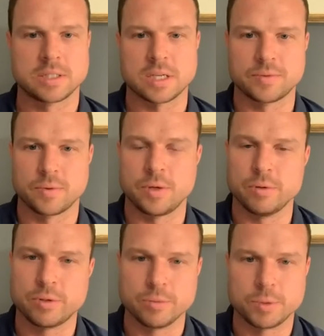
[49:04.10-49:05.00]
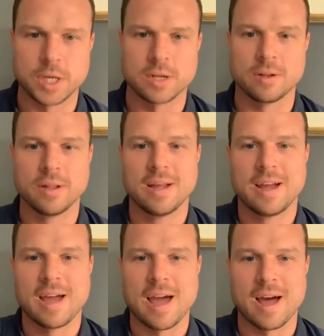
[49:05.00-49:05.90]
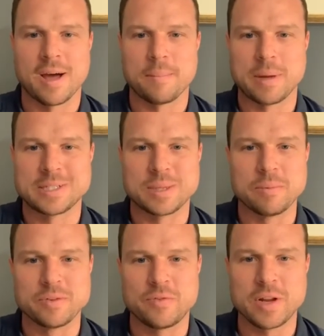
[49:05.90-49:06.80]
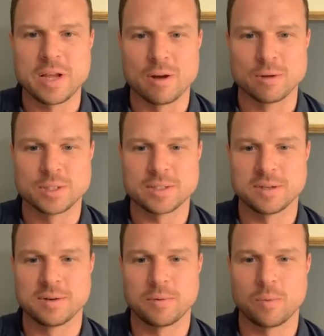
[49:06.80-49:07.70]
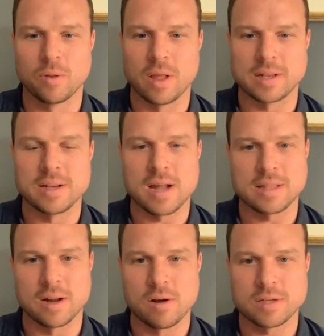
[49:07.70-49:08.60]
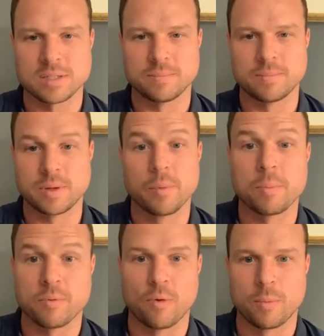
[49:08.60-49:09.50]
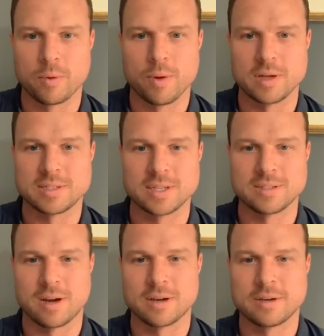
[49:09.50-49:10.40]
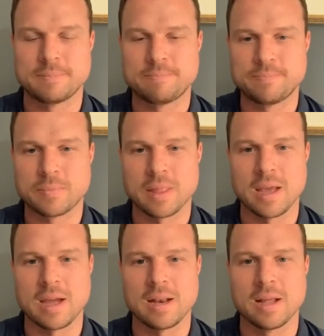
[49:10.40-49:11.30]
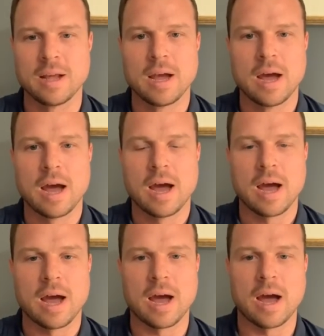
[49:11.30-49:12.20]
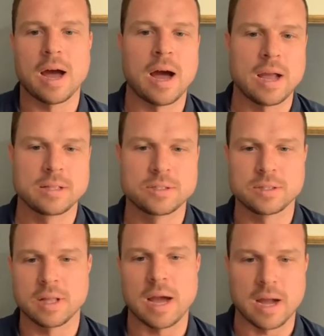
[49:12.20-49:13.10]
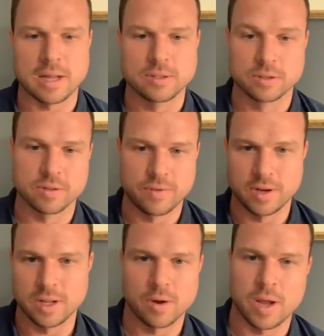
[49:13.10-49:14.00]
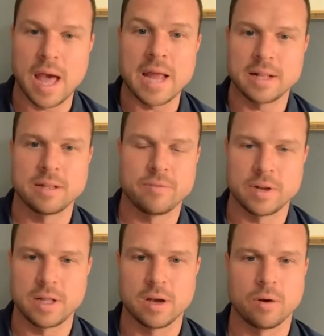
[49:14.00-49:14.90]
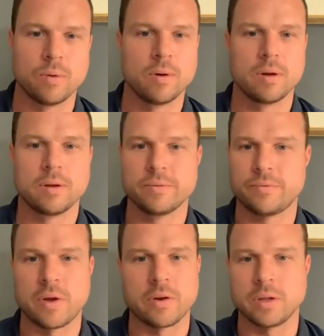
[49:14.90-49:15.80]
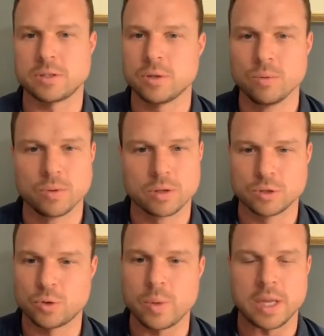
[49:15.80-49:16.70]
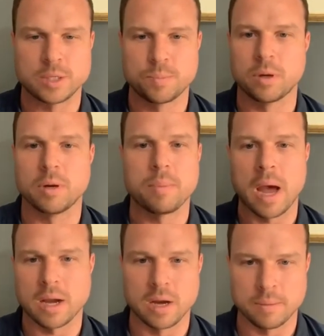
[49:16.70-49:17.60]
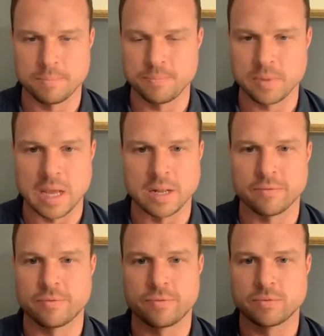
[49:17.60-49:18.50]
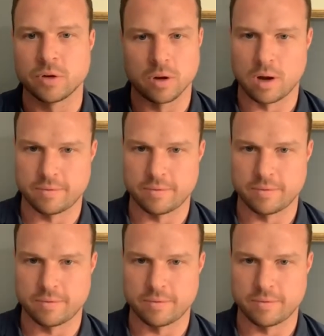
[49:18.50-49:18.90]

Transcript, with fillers: YouTube channel, um, and some of his videos were like not that awesome. They weren't performing well on TikTok, and I I took the video, I edited the video, very two little tweaks, put it back up, and it f- took off.